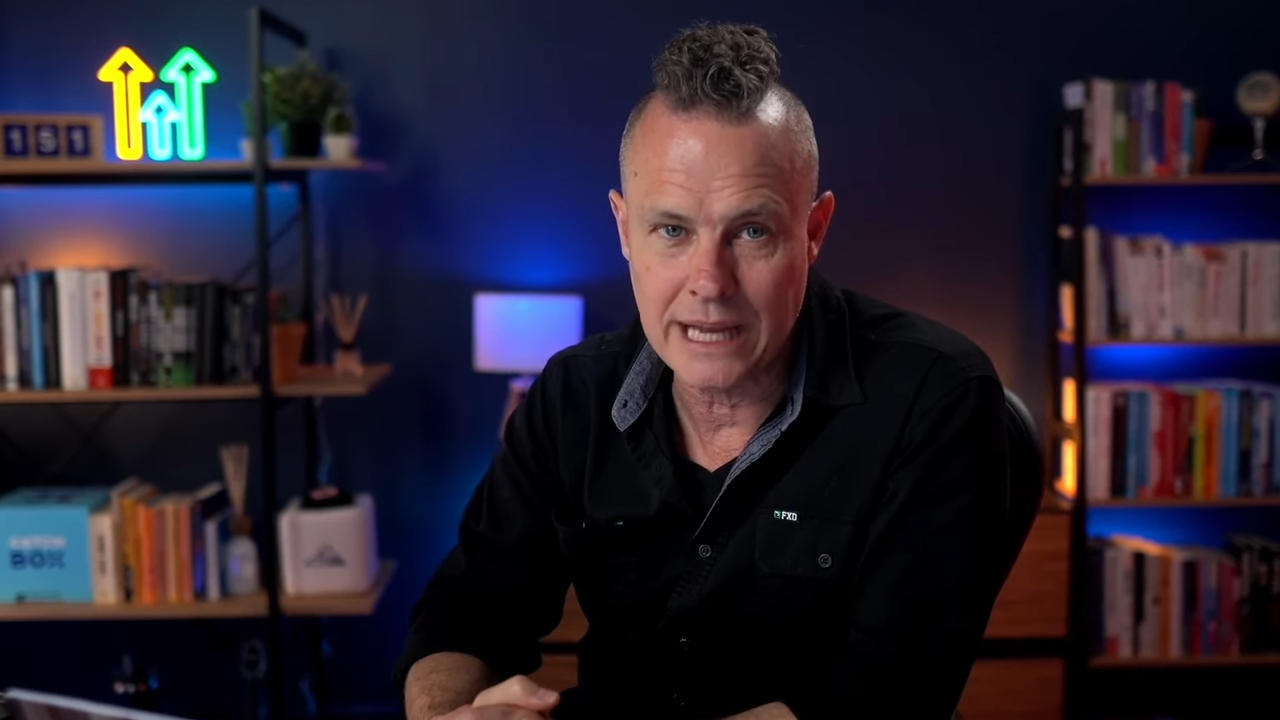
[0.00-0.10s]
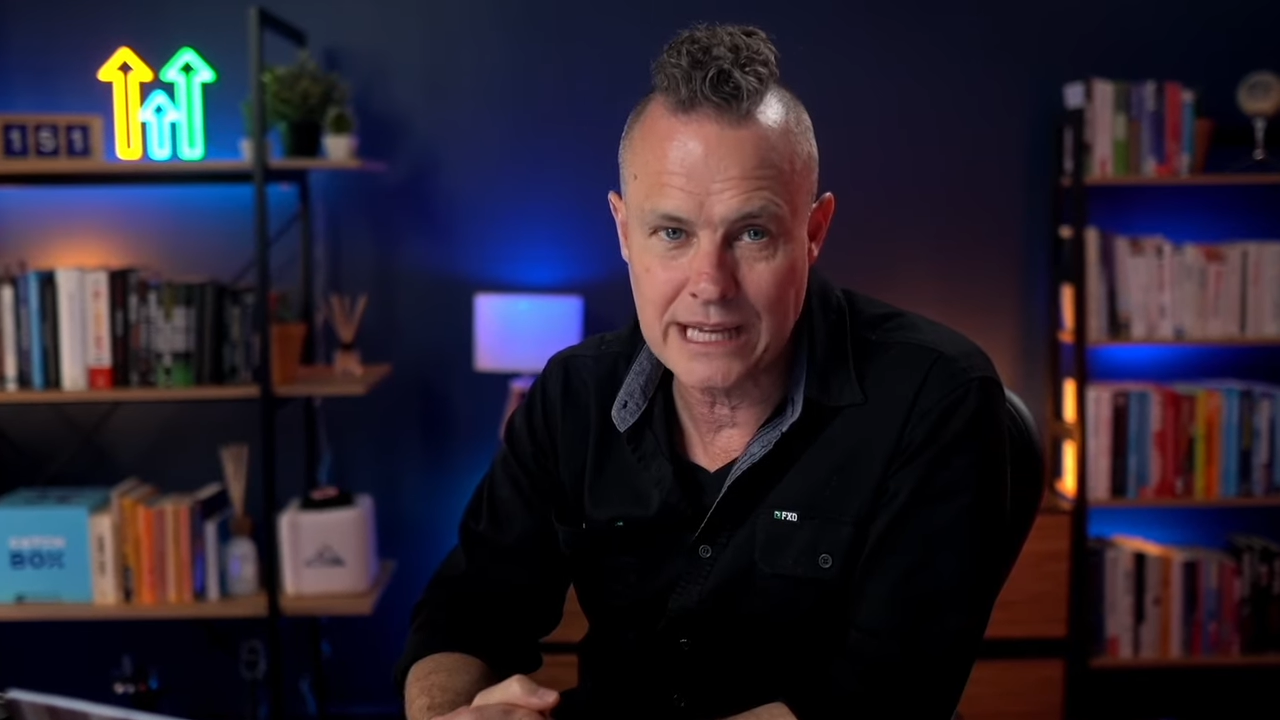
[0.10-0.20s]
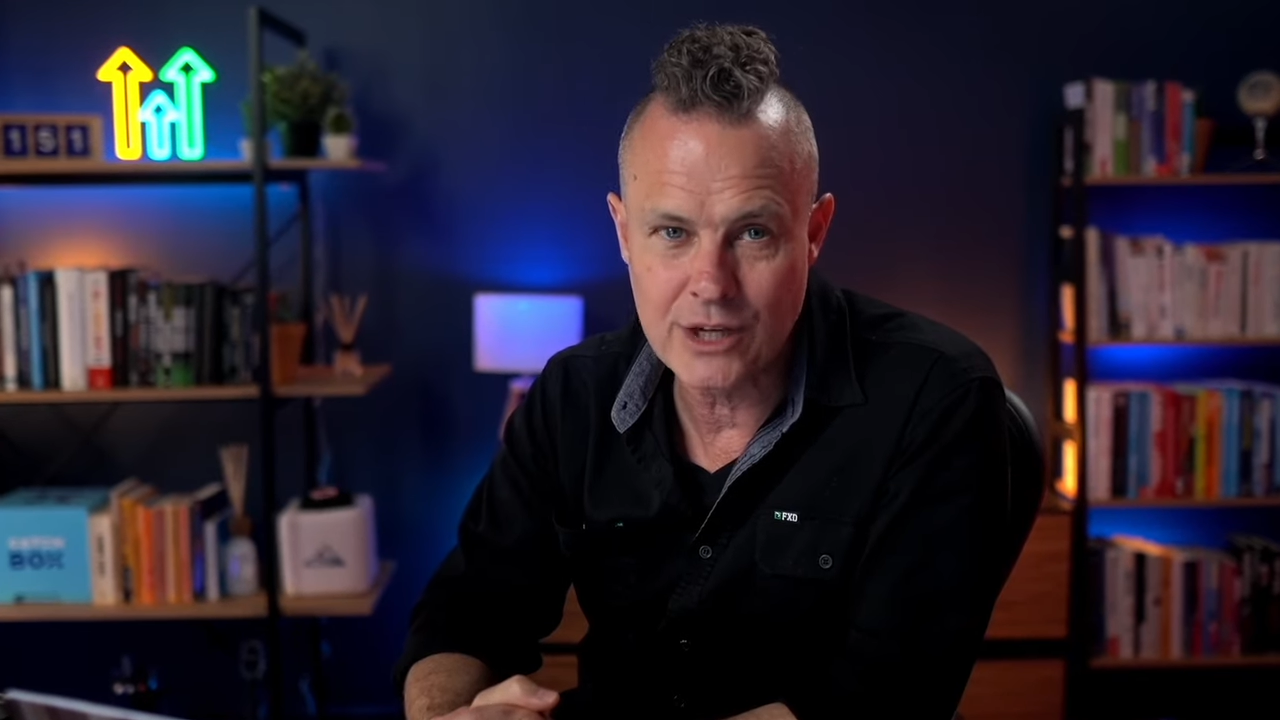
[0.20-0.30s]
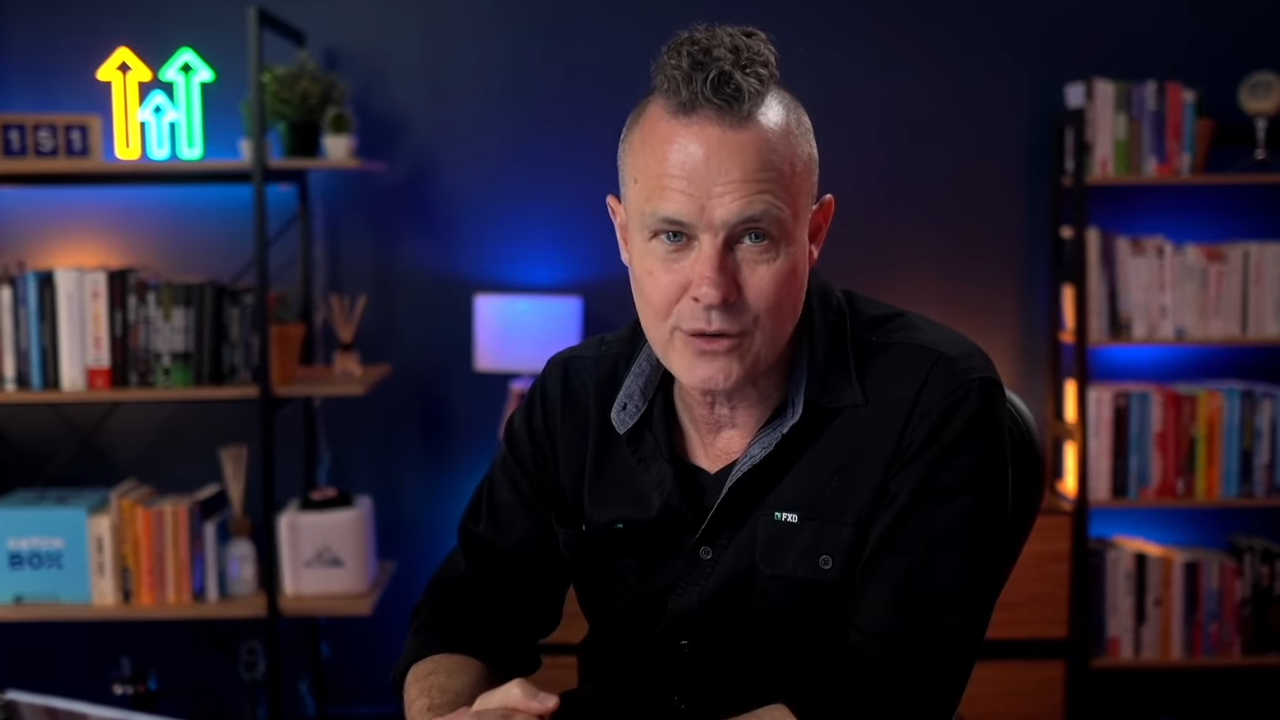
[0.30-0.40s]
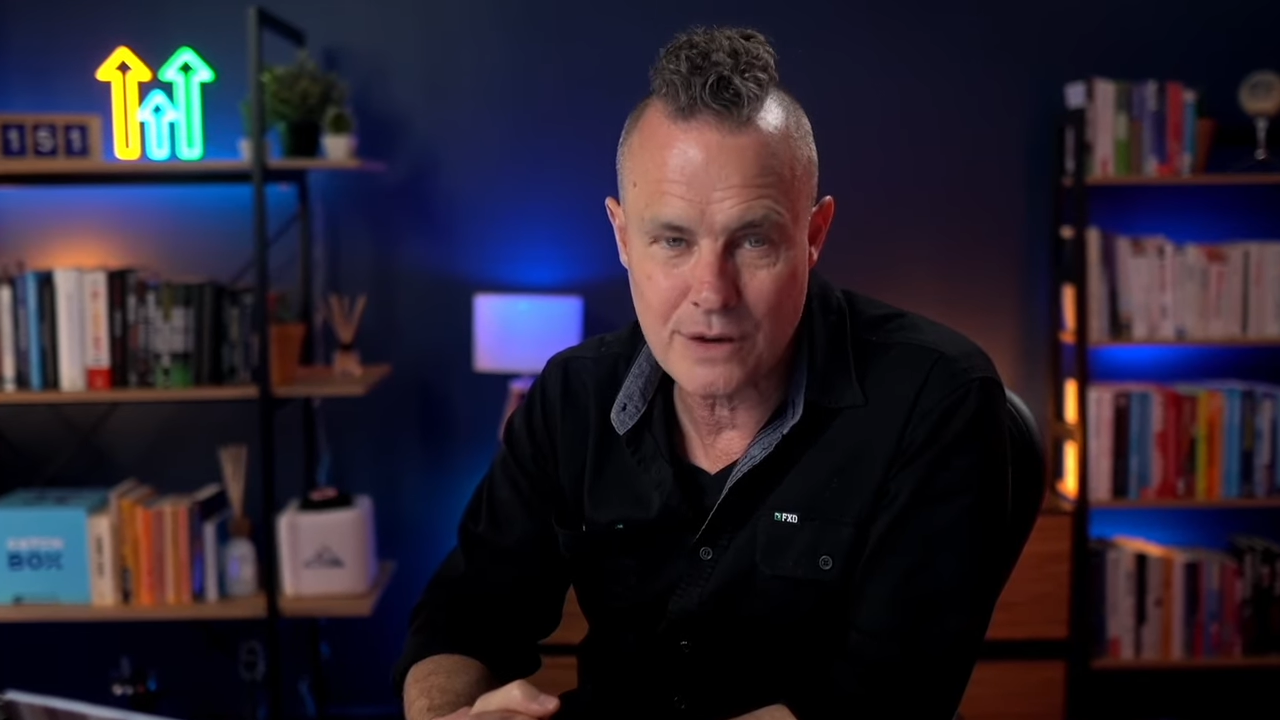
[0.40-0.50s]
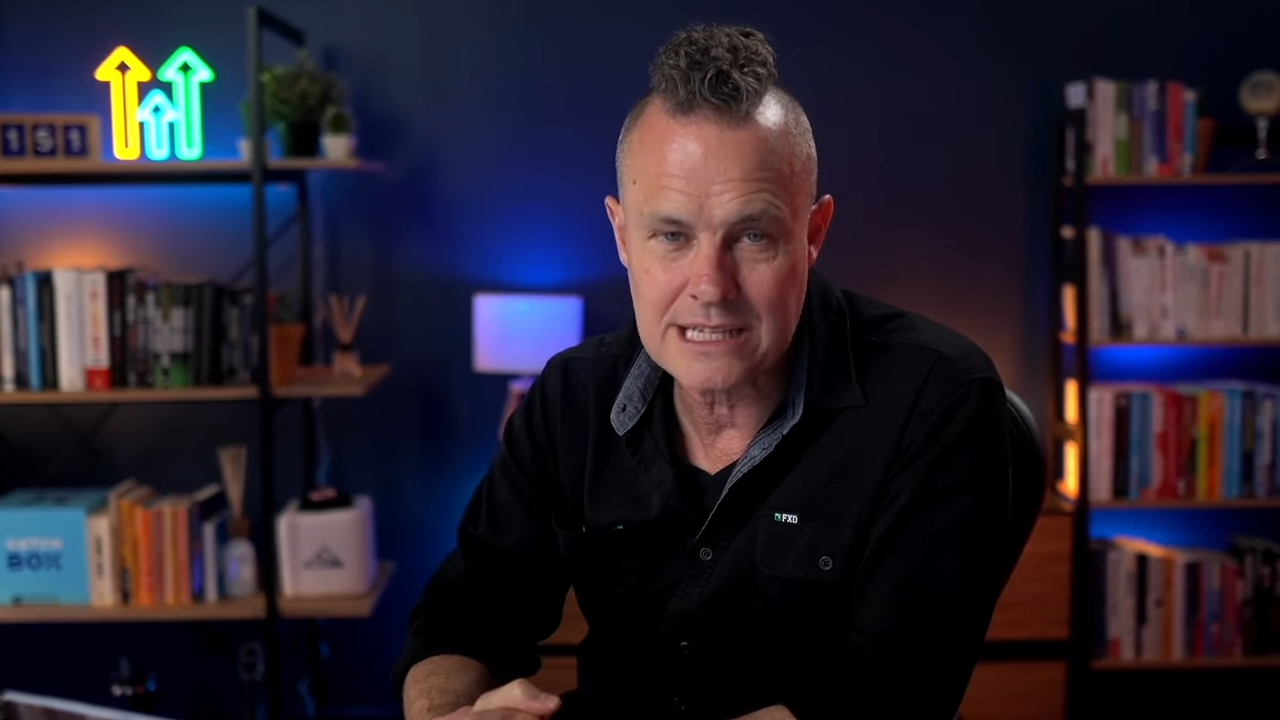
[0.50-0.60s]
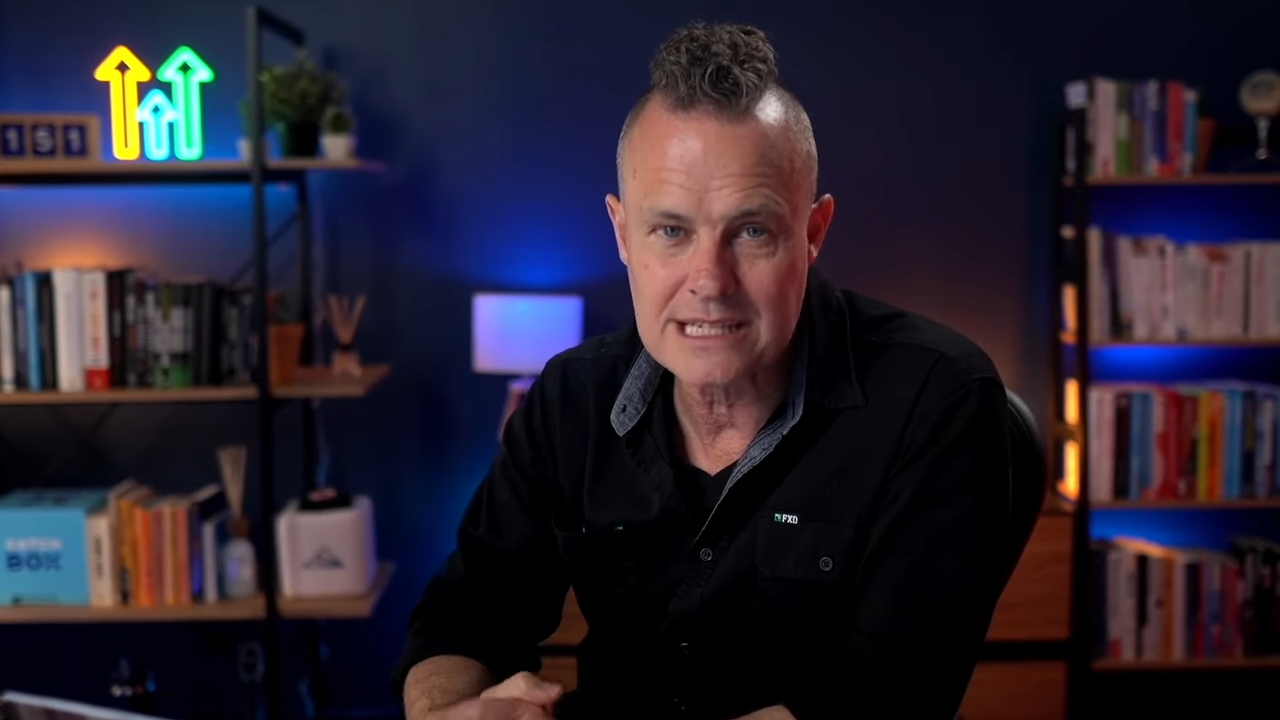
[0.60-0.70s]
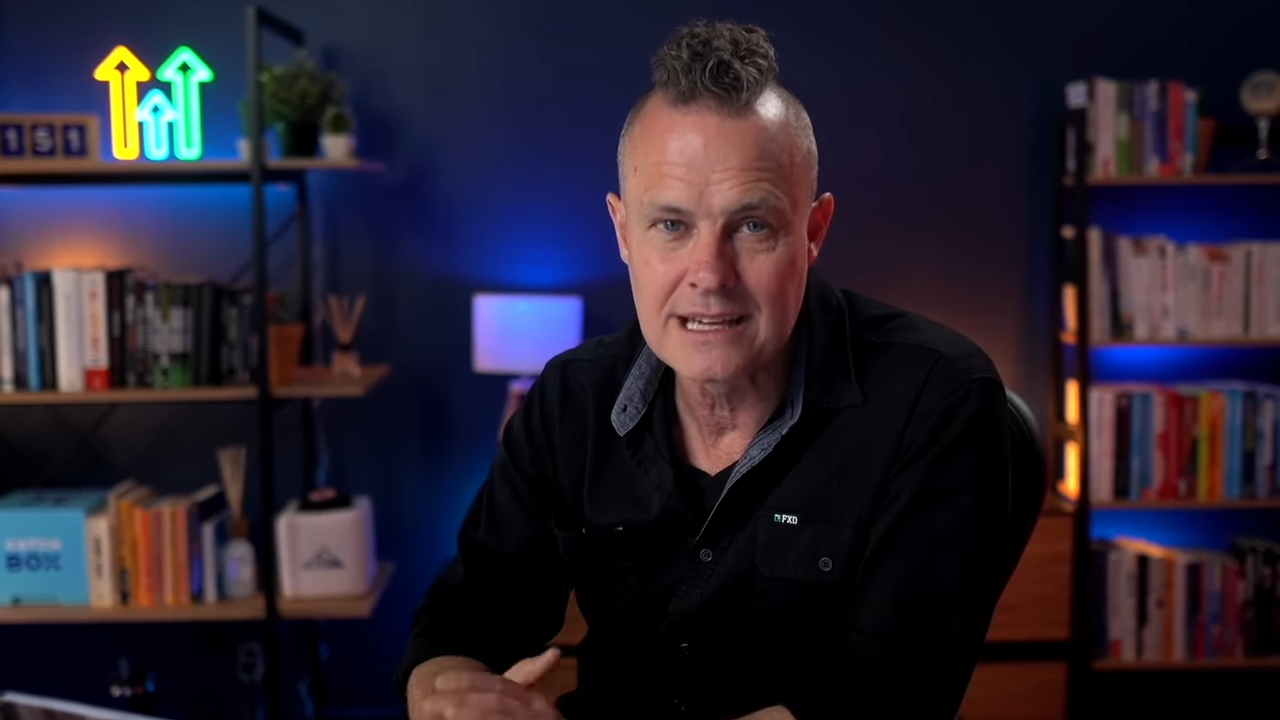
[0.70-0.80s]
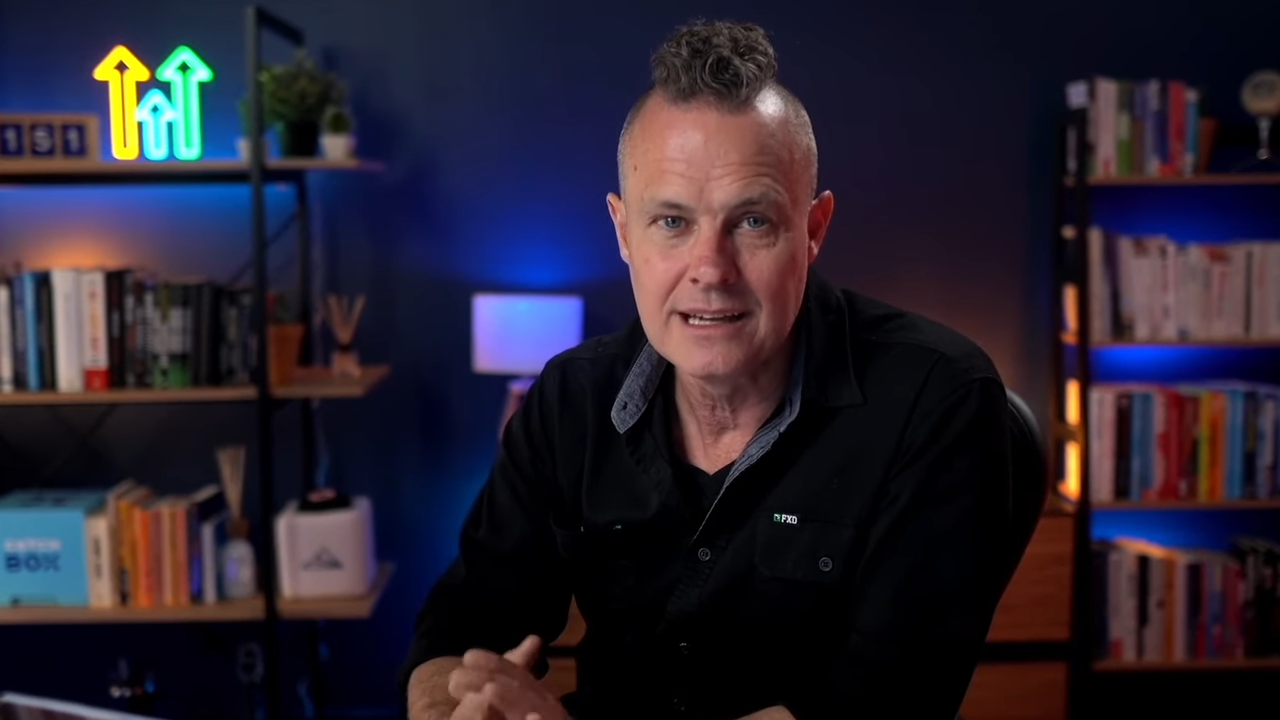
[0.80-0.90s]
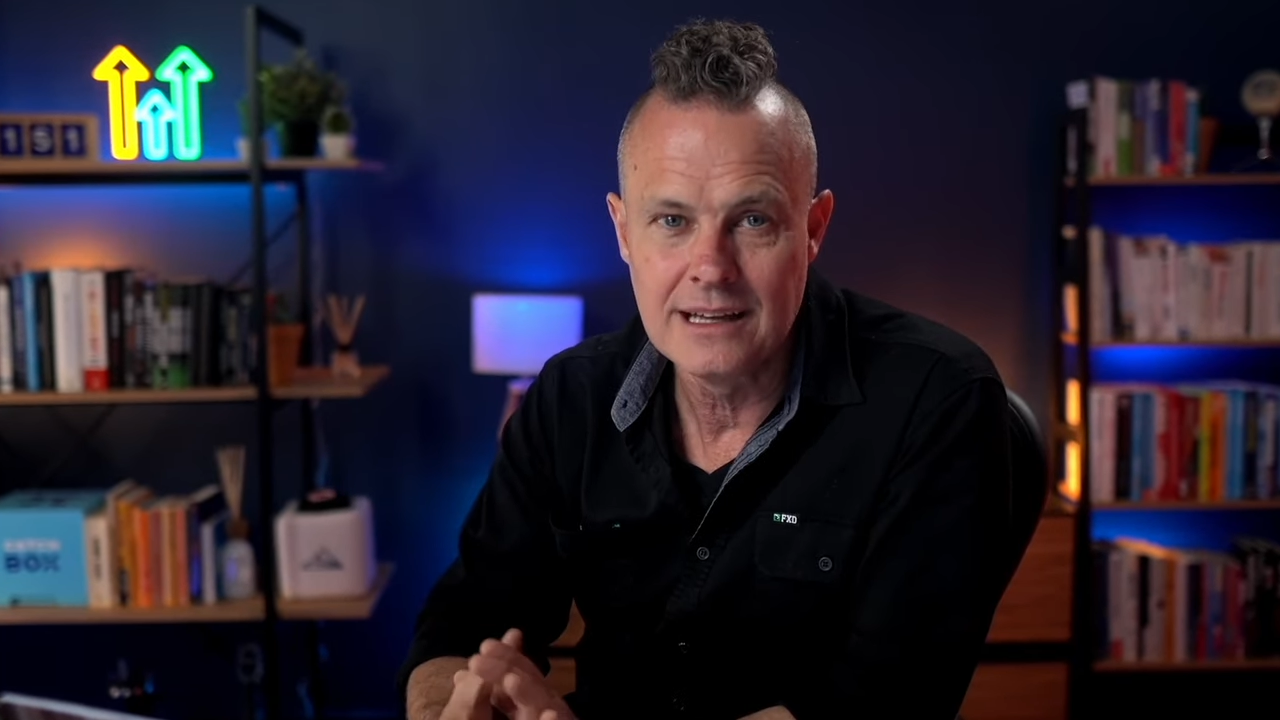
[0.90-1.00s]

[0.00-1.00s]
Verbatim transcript: increase